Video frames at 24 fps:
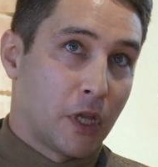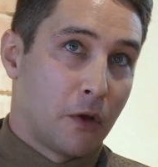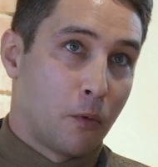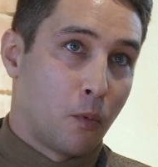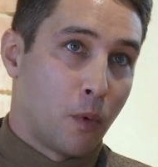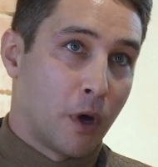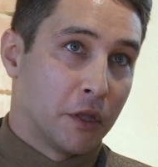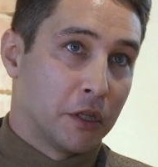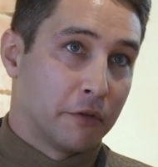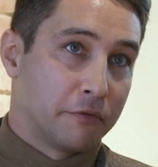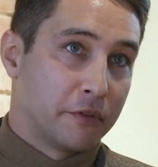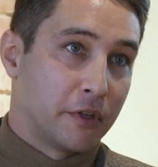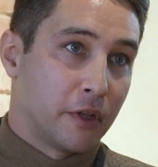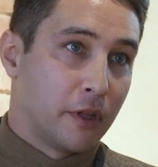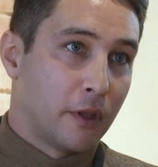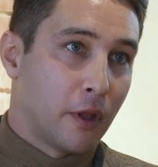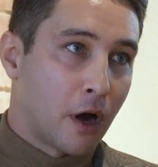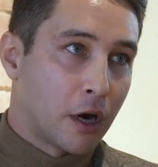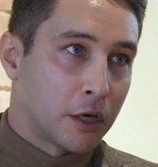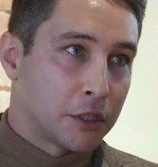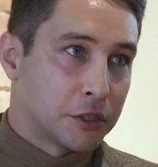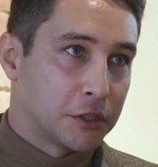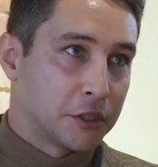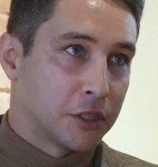one of the
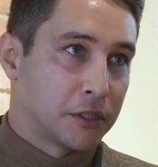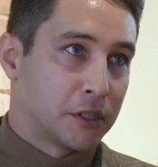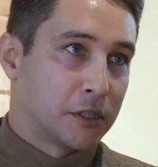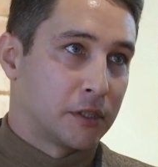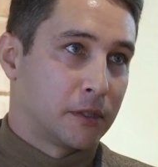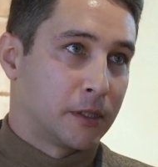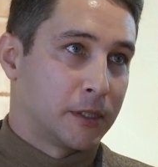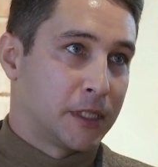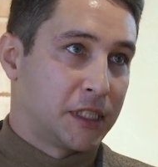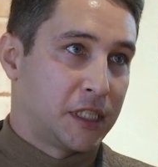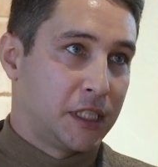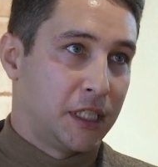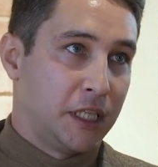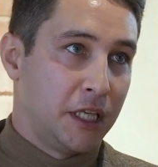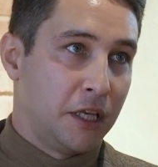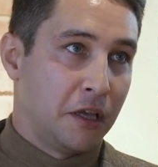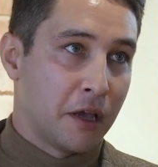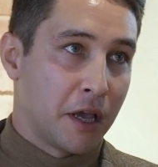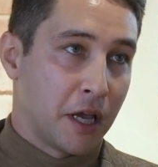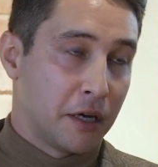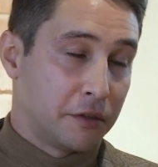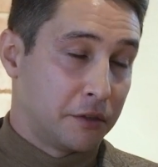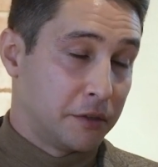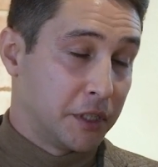largest
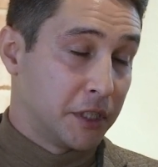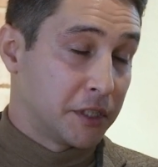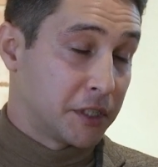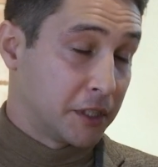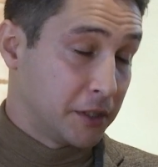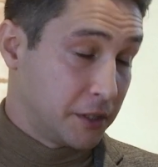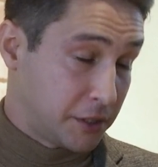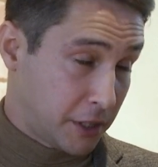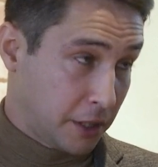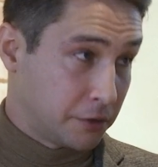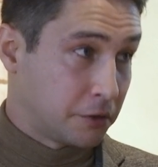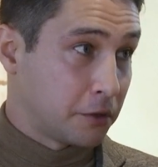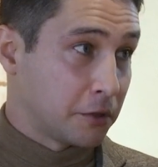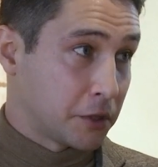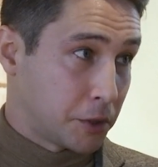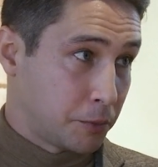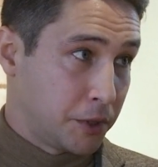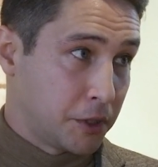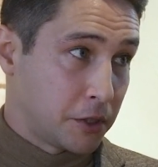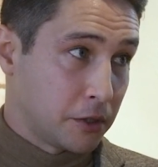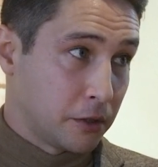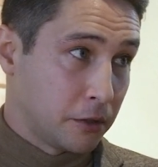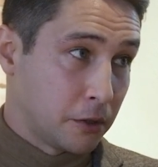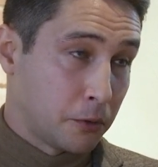ski areas in central
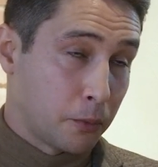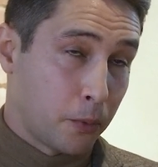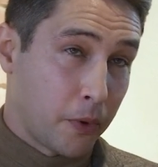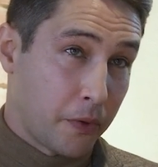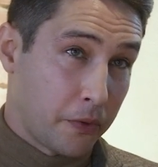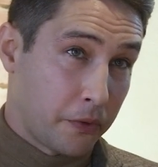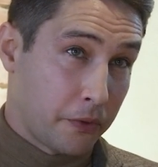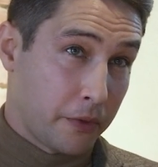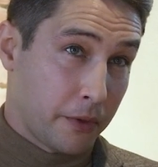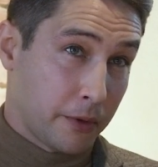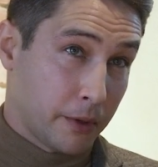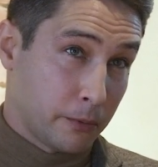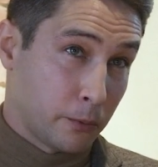Switzerland with